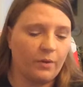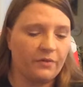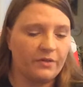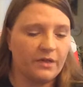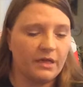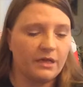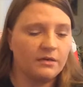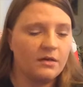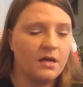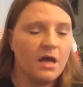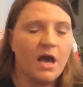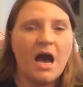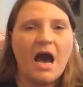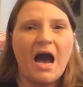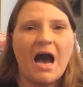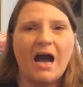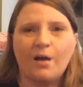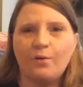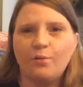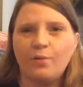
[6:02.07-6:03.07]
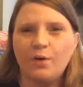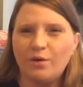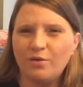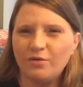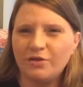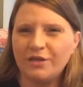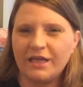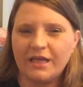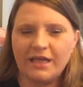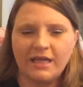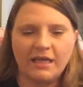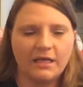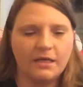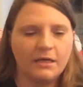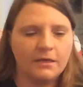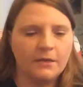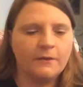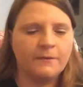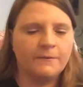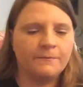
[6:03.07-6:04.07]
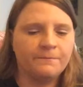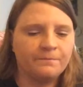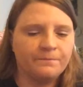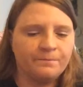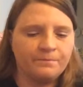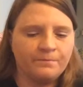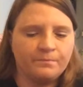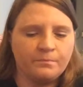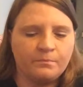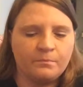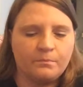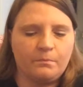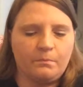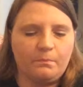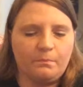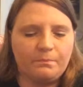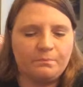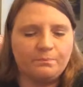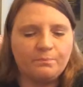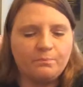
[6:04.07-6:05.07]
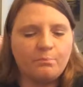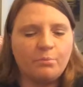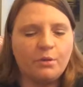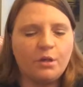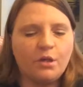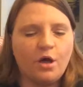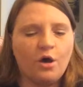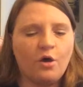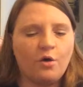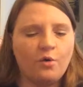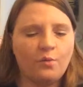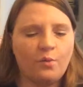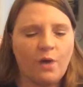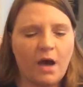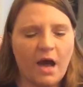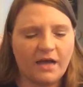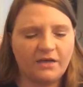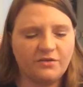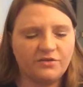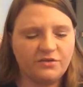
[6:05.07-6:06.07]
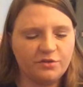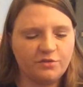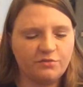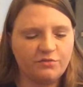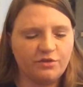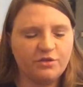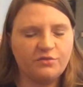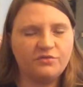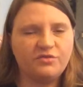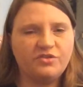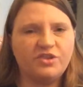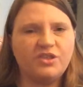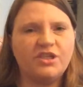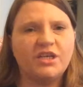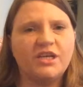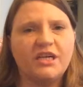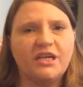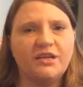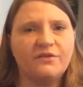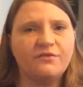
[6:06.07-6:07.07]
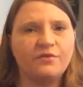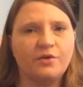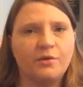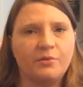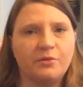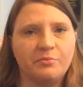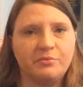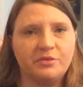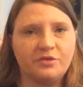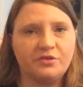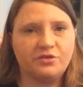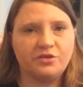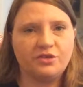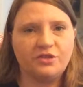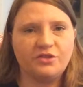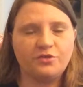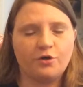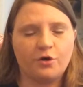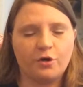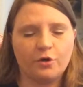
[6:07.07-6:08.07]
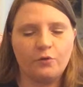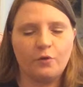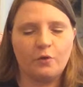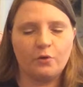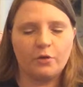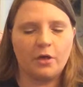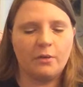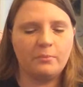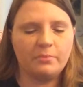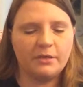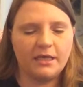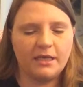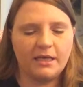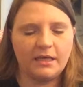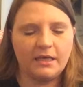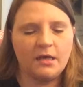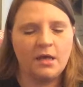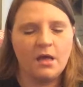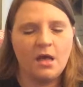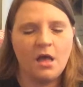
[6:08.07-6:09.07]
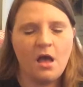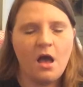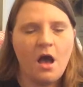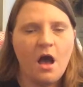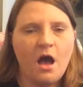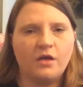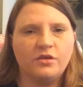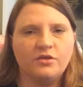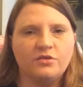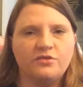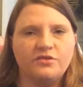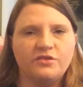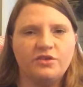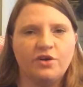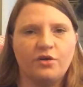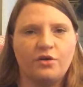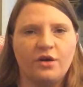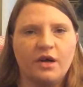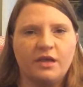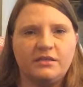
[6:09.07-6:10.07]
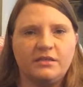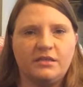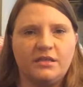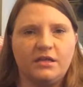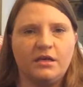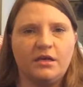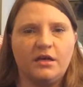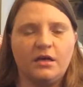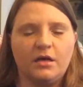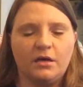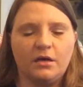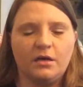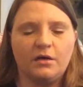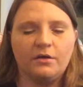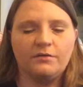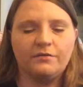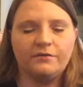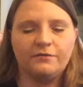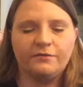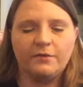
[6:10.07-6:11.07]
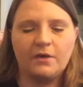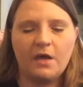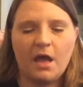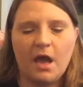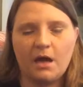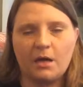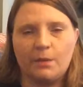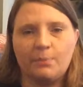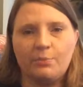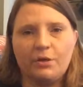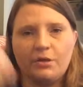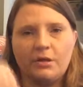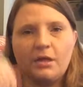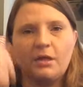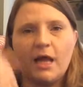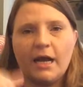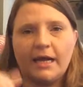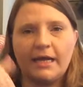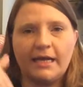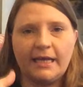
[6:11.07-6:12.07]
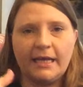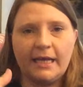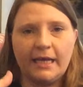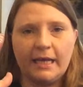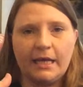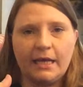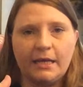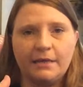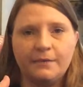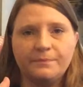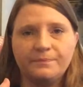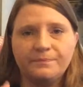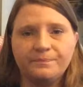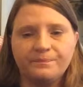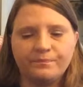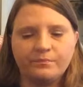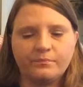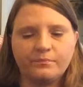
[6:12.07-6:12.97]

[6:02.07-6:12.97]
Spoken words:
with it. I will link below. I do use Jenny from the Missouri Star Quilt Company. I used her idea of how to put the lining in